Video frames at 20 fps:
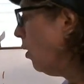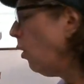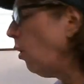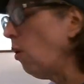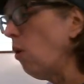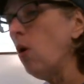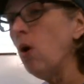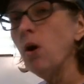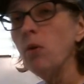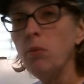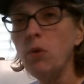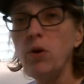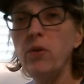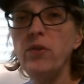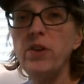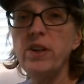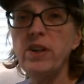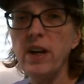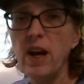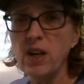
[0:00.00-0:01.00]
or
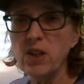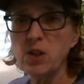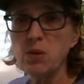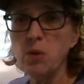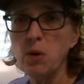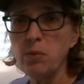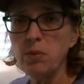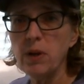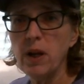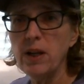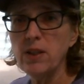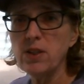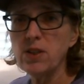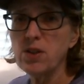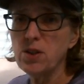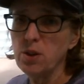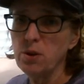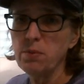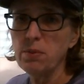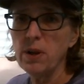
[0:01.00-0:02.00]
move the decimal place
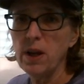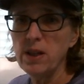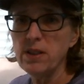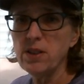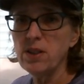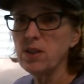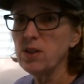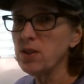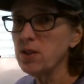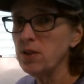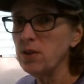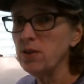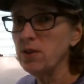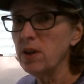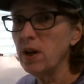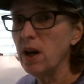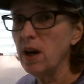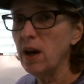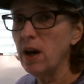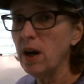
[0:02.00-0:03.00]
2 places to
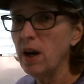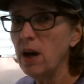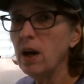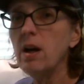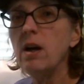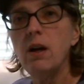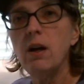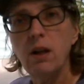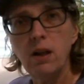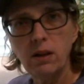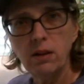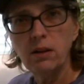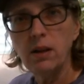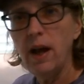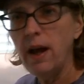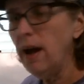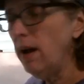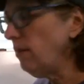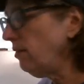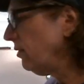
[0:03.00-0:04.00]
the
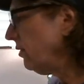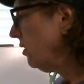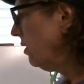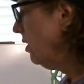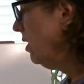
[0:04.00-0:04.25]
left.